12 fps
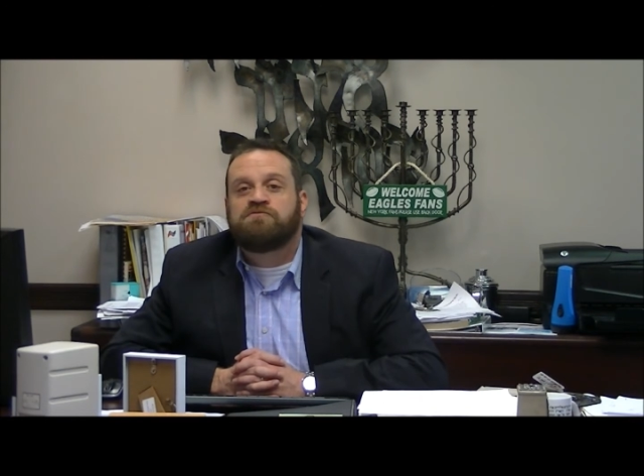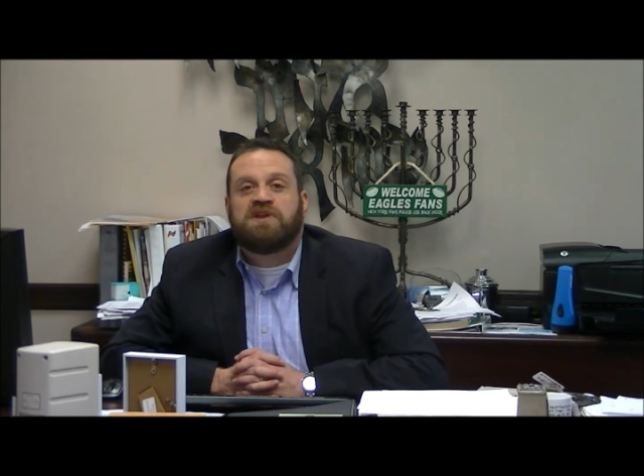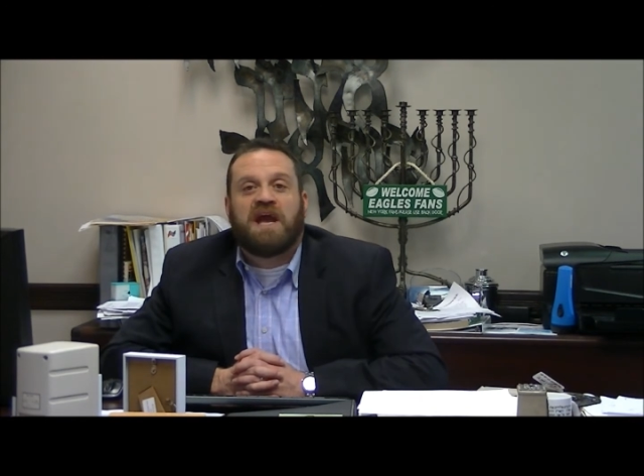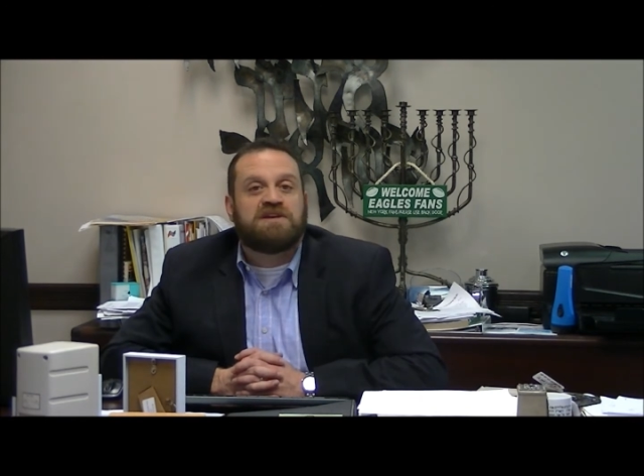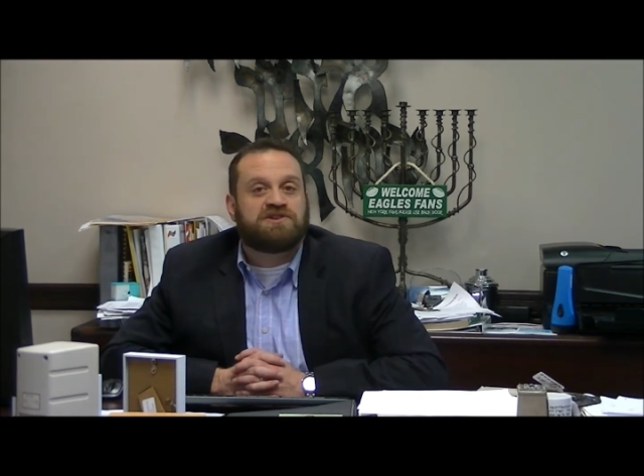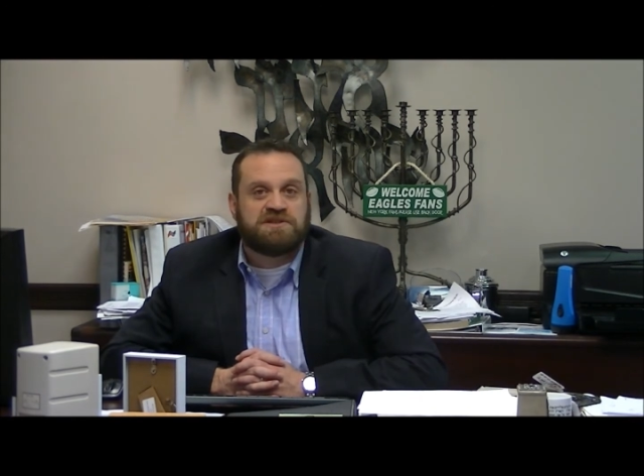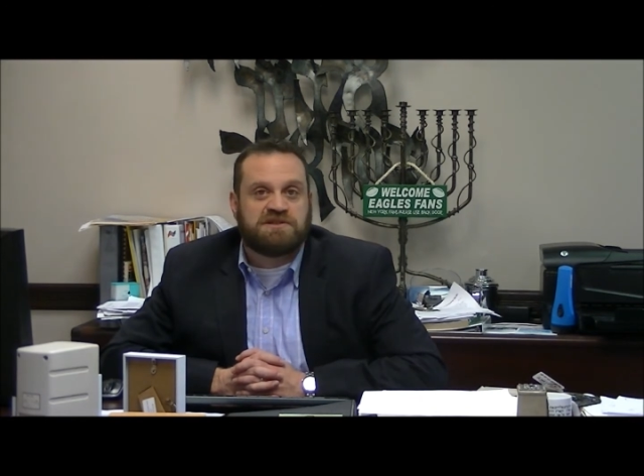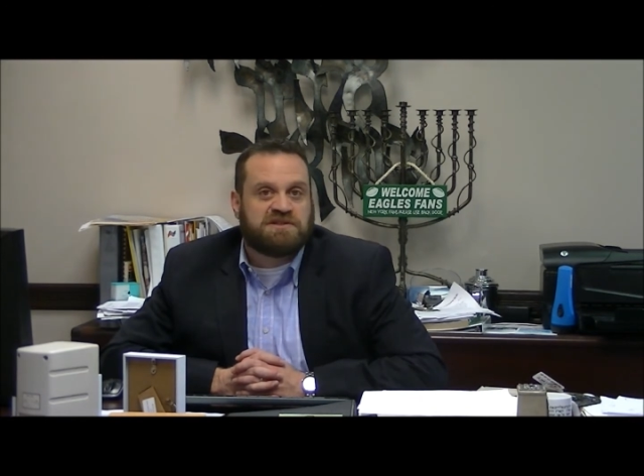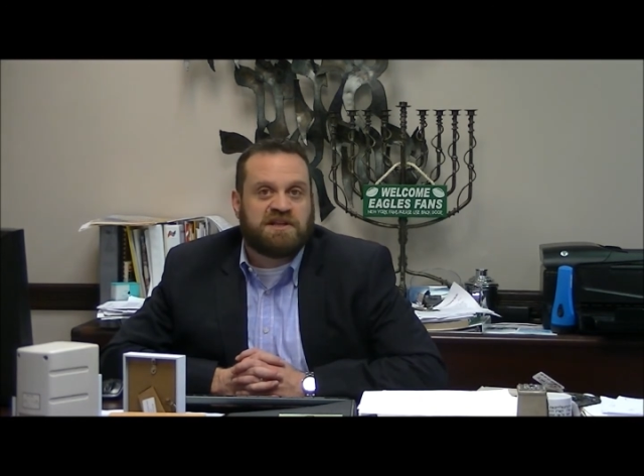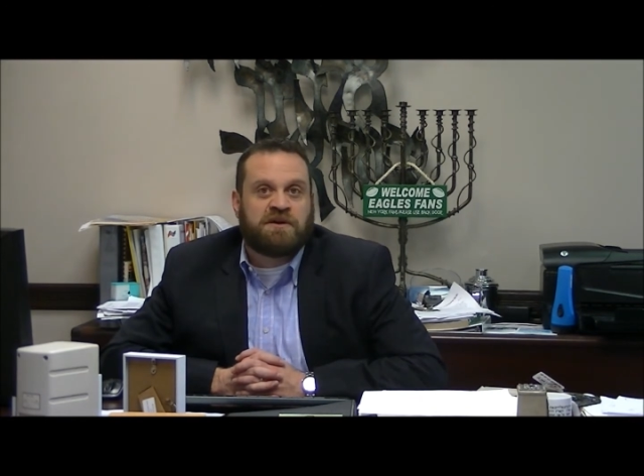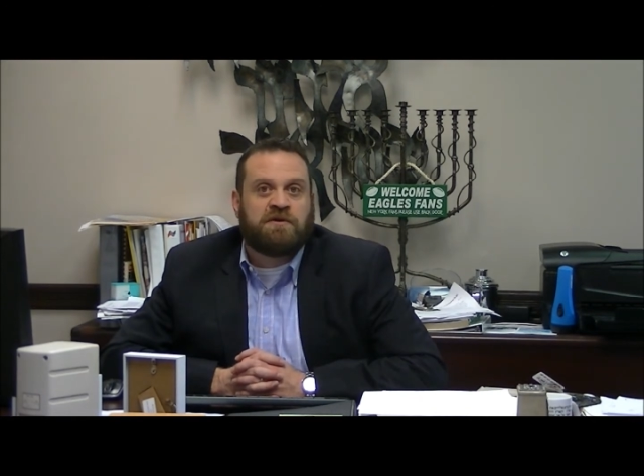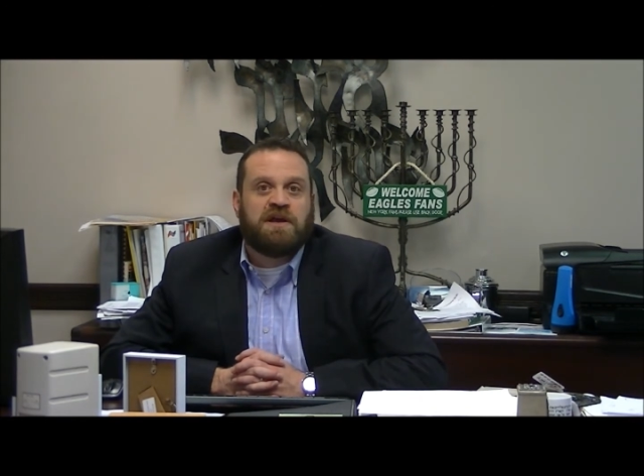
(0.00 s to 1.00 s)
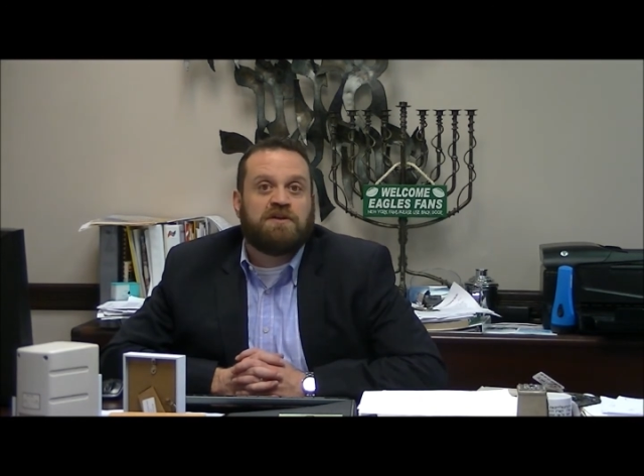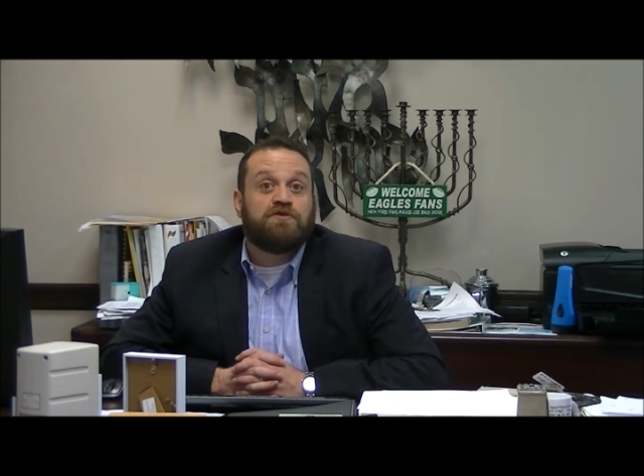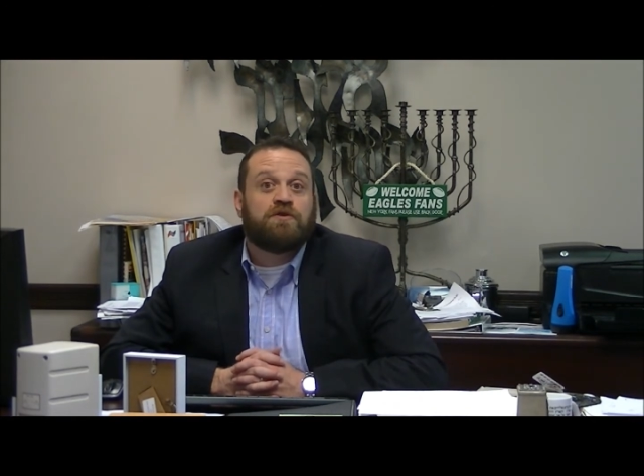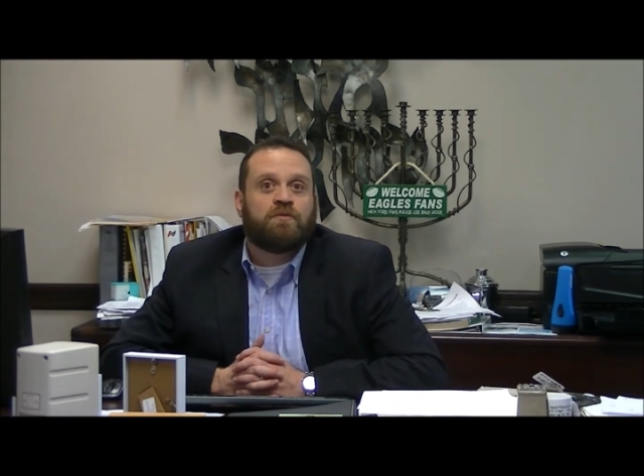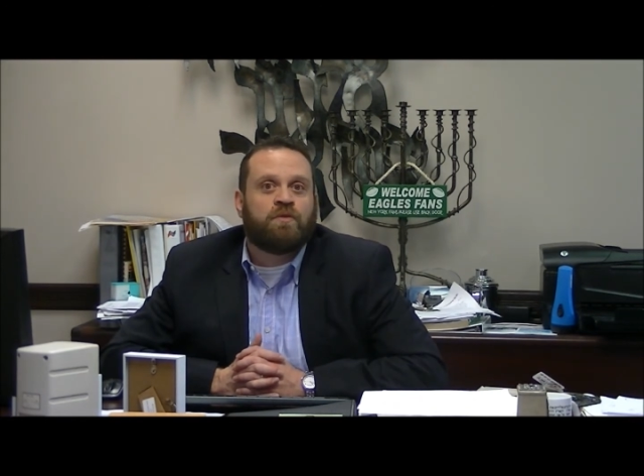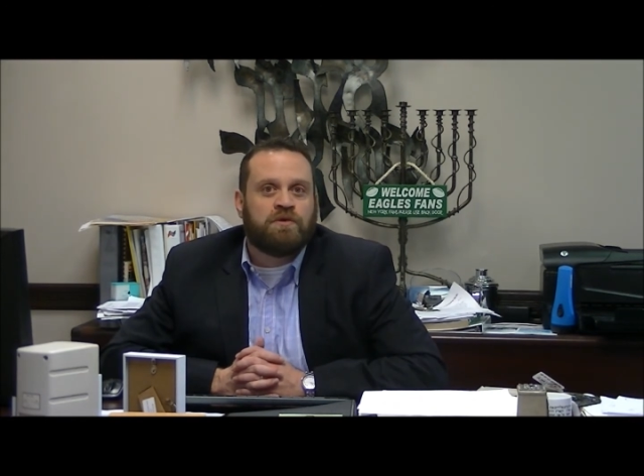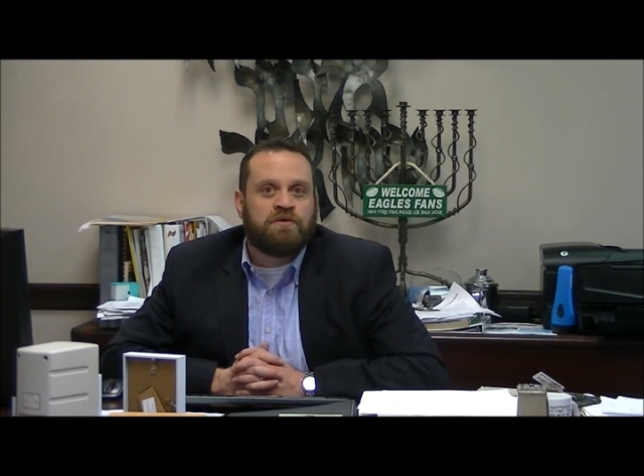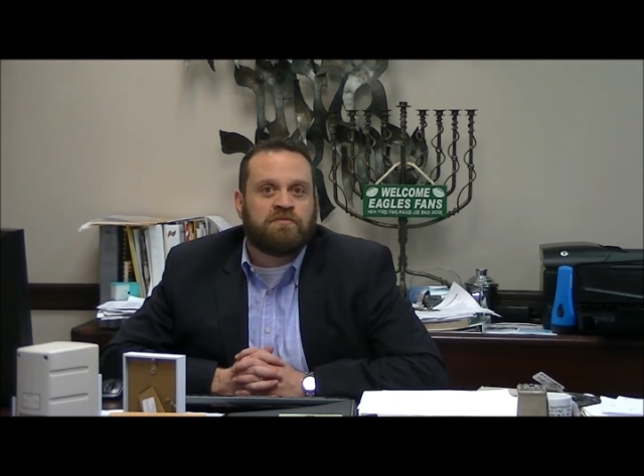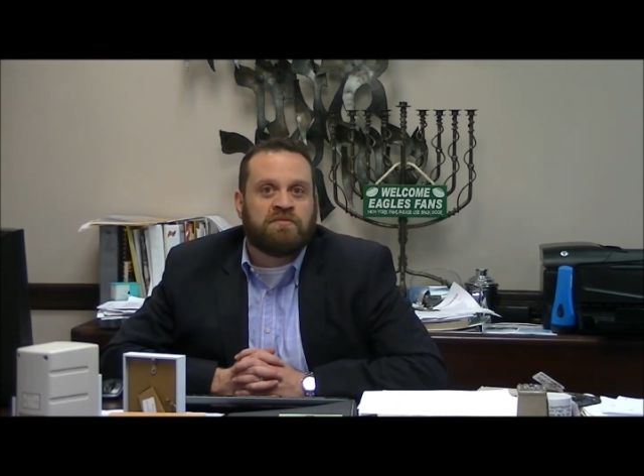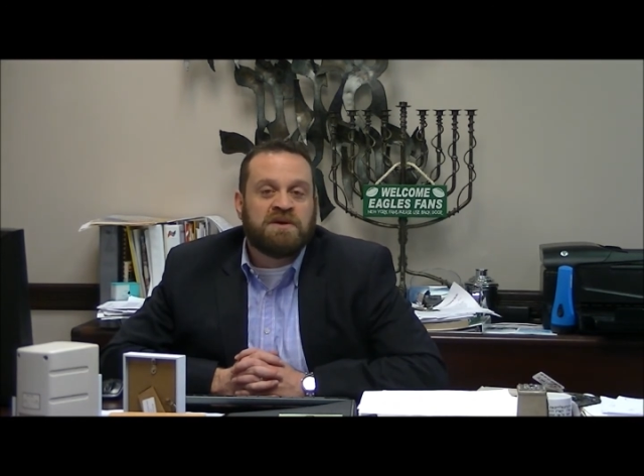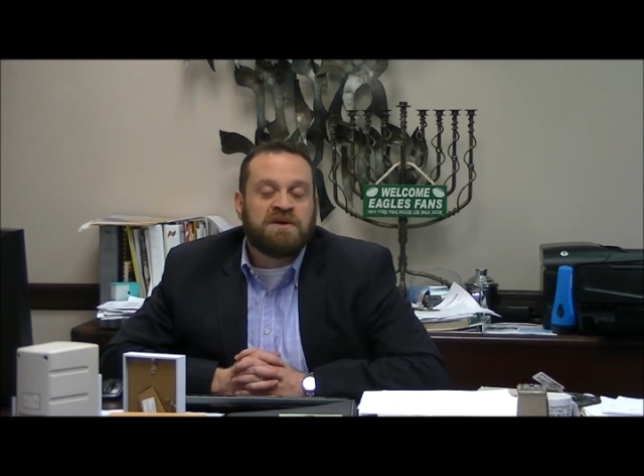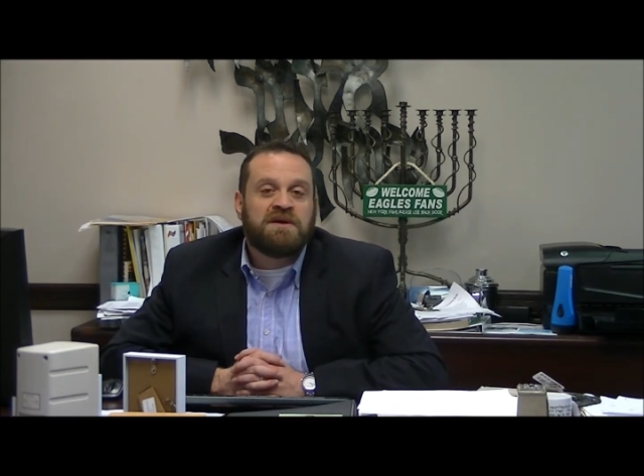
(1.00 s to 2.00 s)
nations that are in your womb,